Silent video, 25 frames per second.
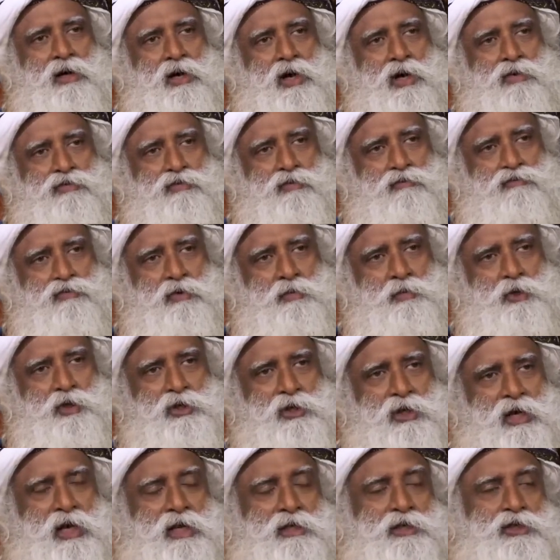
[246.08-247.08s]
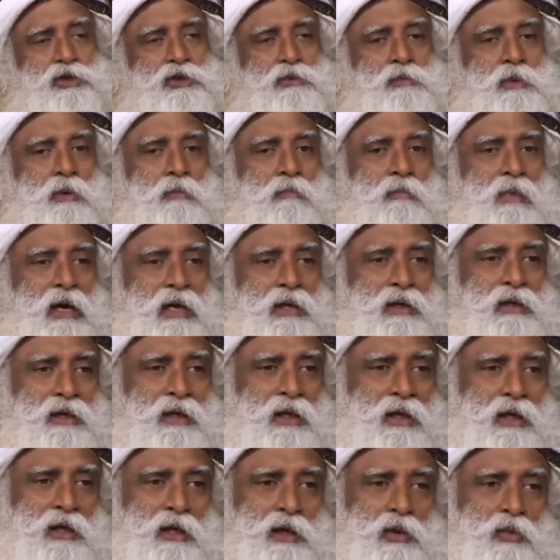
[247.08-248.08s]
of a woman has to be
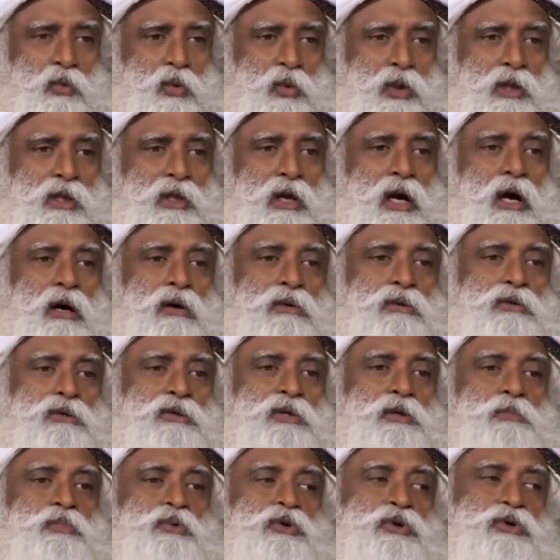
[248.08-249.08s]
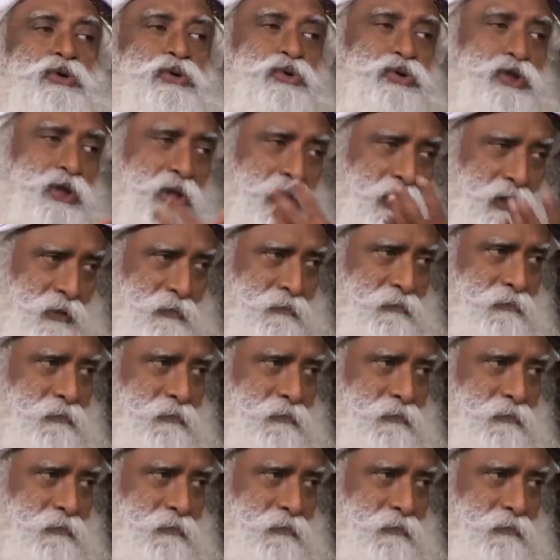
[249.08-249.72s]
maintained without reproducing,